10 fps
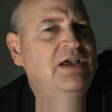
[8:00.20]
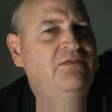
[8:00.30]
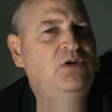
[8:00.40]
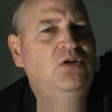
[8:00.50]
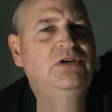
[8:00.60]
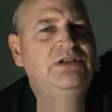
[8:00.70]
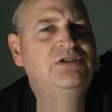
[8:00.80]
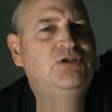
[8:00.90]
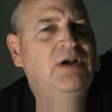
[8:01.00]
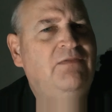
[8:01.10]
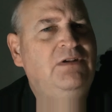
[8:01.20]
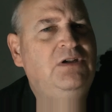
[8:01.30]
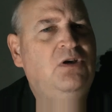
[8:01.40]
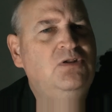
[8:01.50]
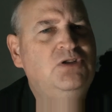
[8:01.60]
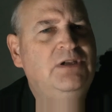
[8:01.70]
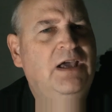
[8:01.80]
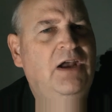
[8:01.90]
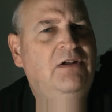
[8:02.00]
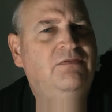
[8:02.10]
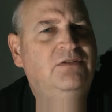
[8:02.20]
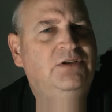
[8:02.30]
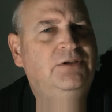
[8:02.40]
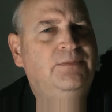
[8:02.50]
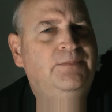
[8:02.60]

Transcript: have a look at Travelodge in Hereford.